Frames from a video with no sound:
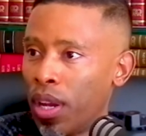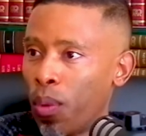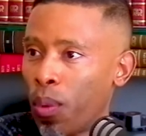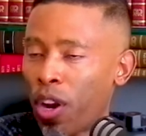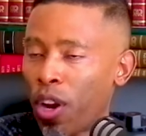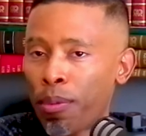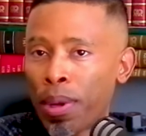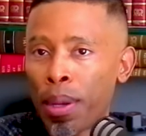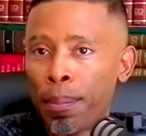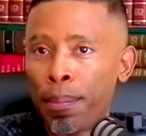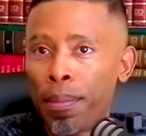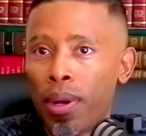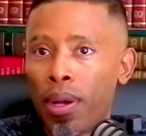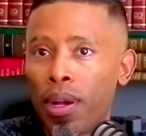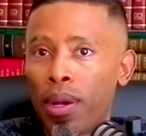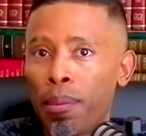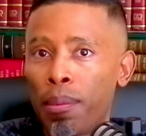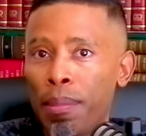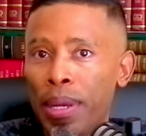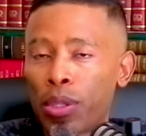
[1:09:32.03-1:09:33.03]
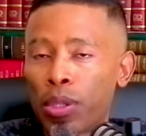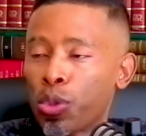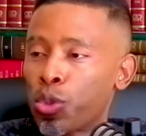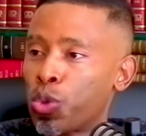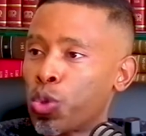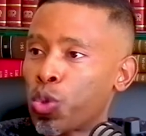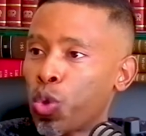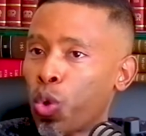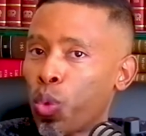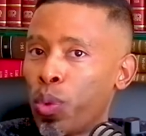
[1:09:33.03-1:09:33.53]
One of my uh, mentors
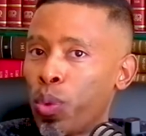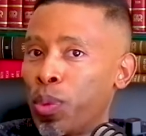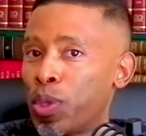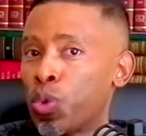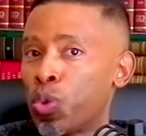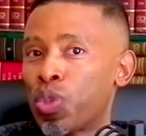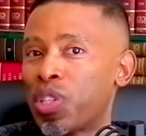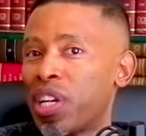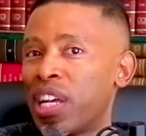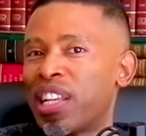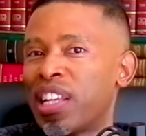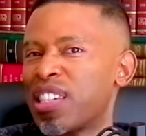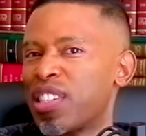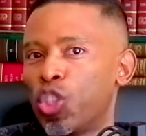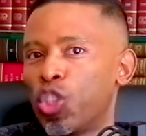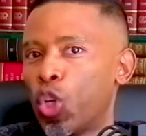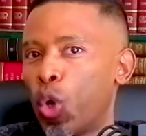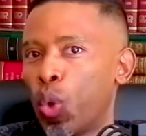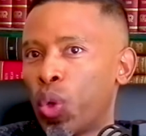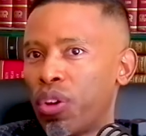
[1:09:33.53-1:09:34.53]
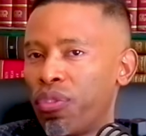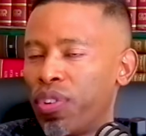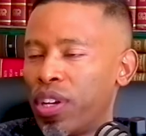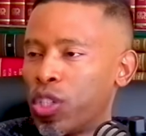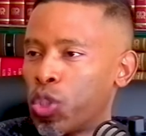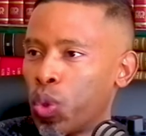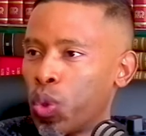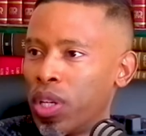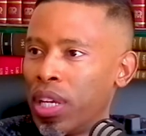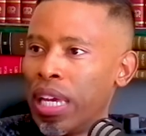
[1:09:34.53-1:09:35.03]
used to always used to say it as a joke
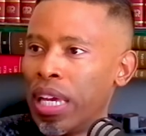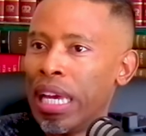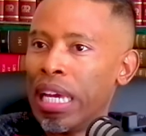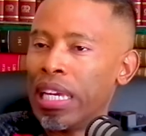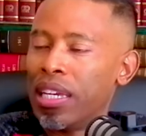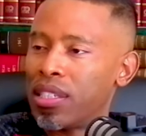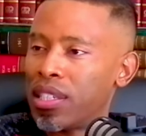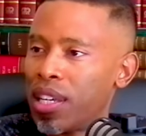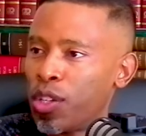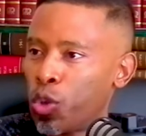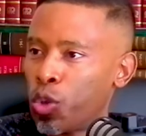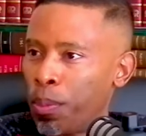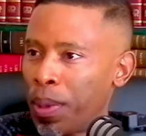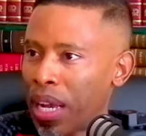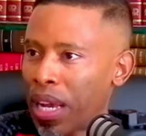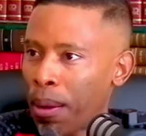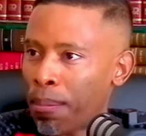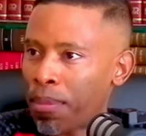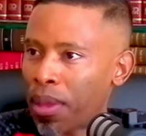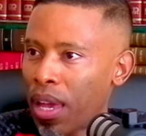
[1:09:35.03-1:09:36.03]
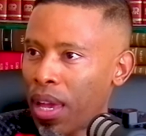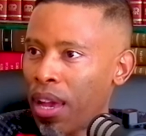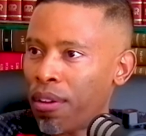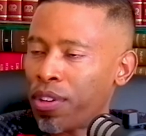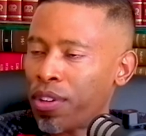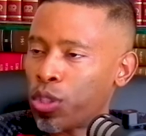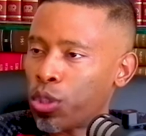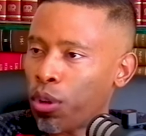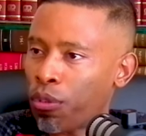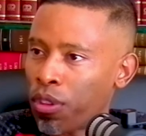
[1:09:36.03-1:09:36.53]
eventually. He said, You become the
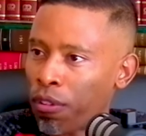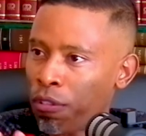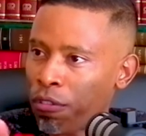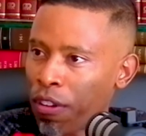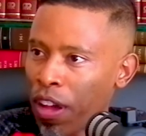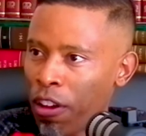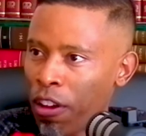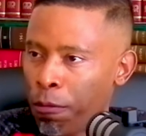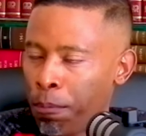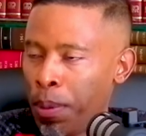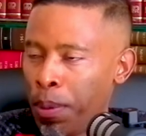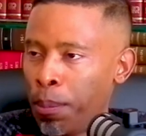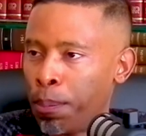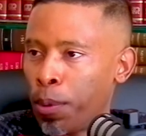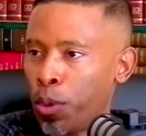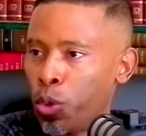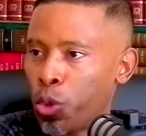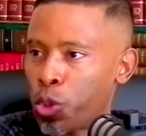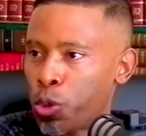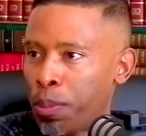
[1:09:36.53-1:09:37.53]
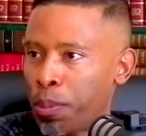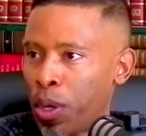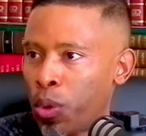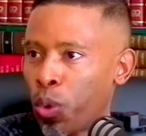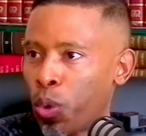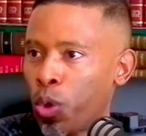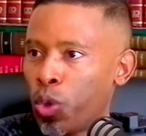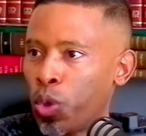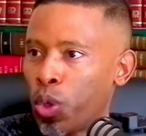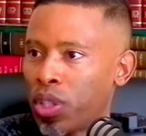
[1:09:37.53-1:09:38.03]
average of the five people you spend
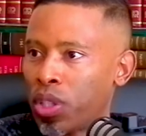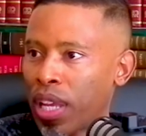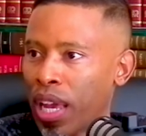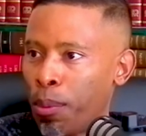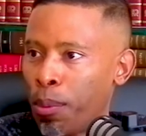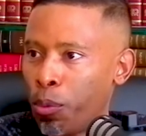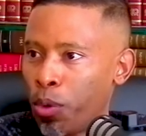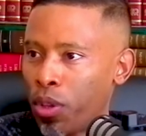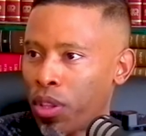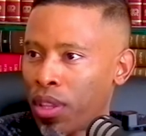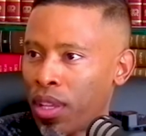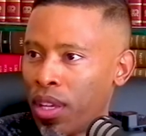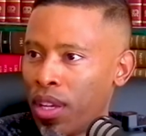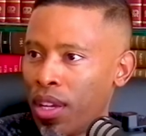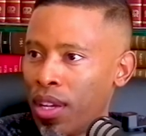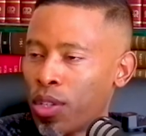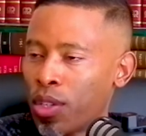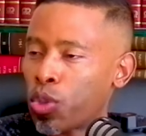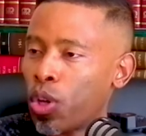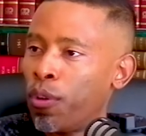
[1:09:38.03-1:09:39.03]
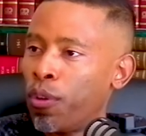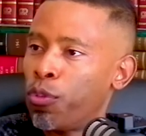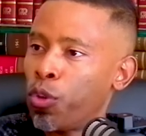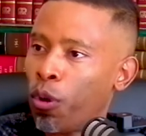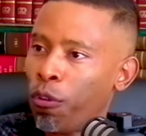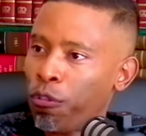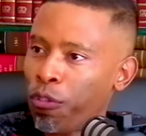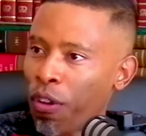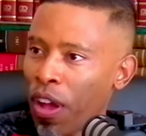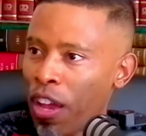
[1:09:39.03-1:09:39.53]
all your time with. So if
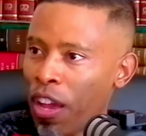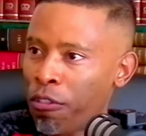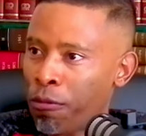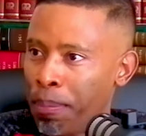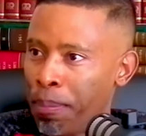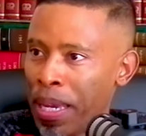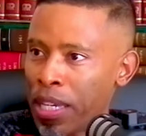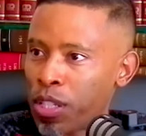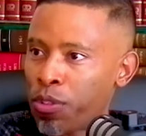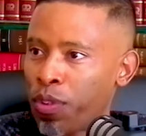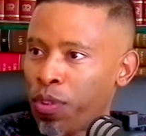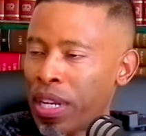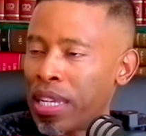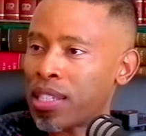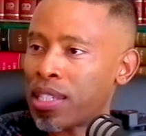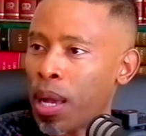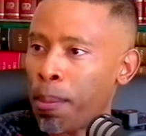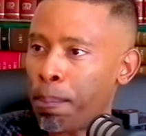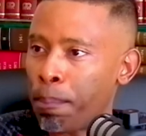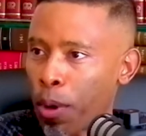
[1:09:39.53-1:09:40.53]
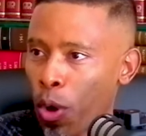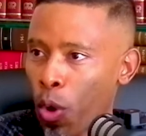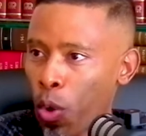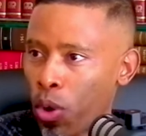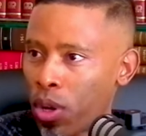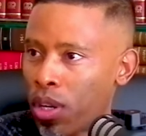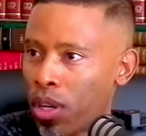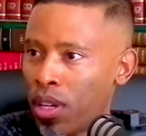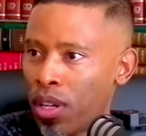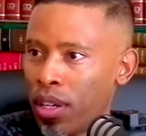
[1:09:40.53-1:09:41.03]
your five best friends are
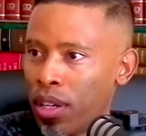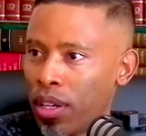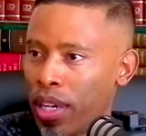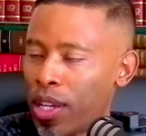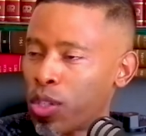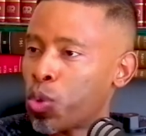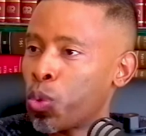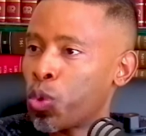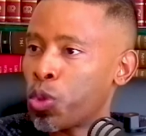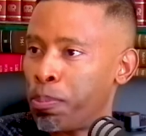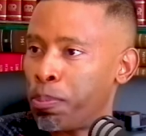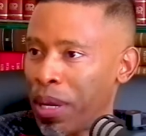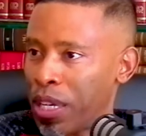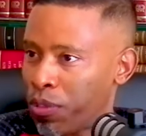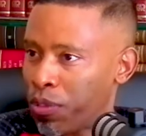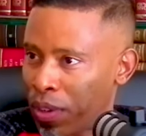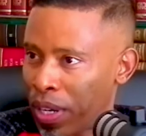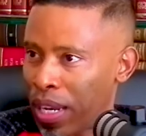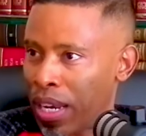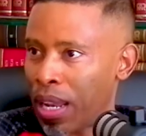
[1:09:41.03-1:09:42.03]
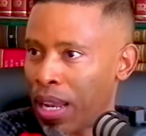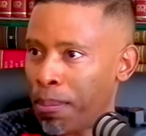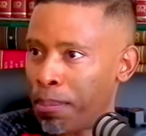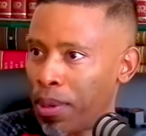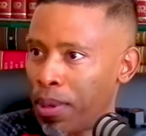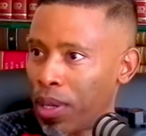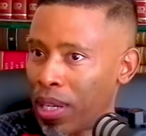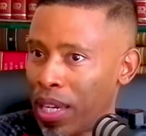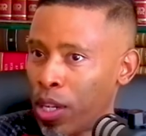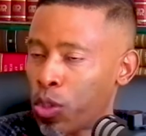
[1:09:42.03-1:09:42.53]
broke, guess who's best friend
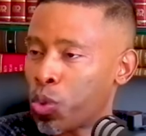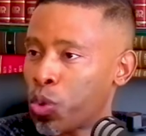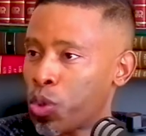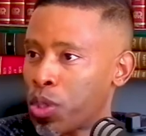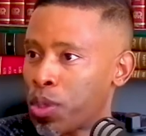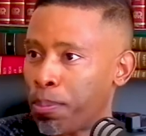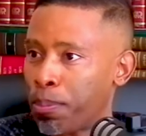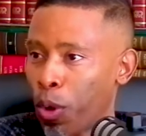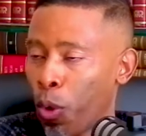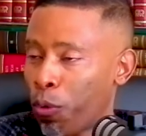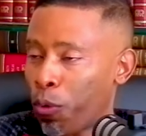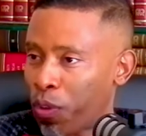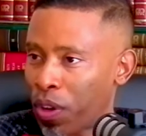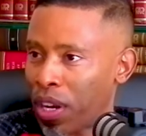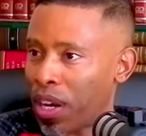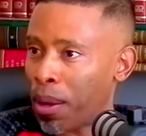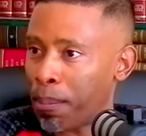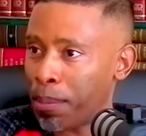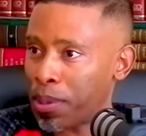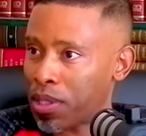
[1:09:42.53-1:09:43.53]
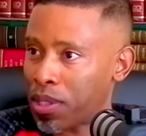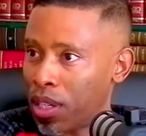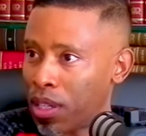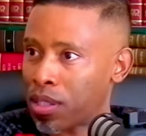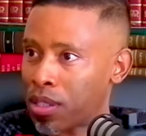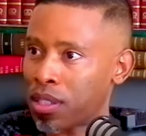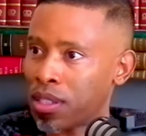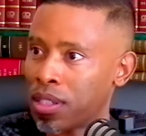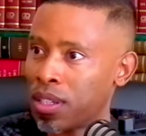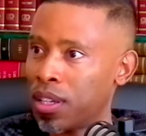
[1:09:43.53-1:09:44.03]
number, uh, guess who's broke friend number
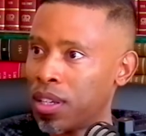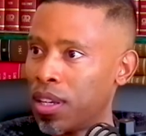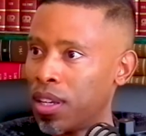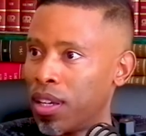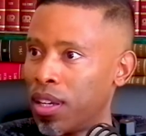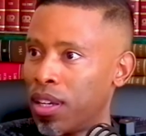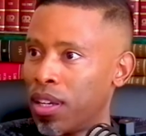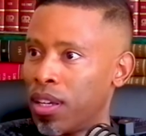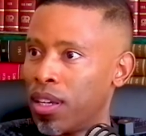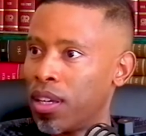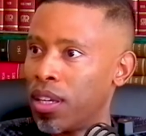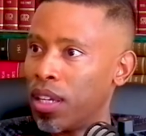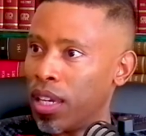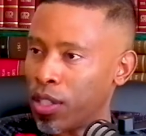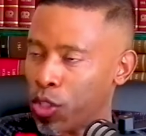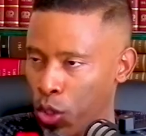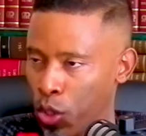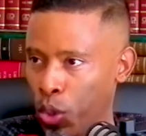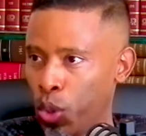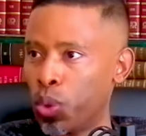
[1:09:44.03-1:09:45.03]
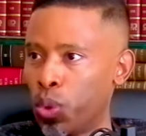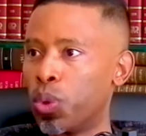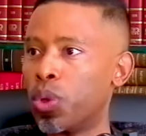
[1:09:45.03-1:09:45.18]
six? It's you. It's you.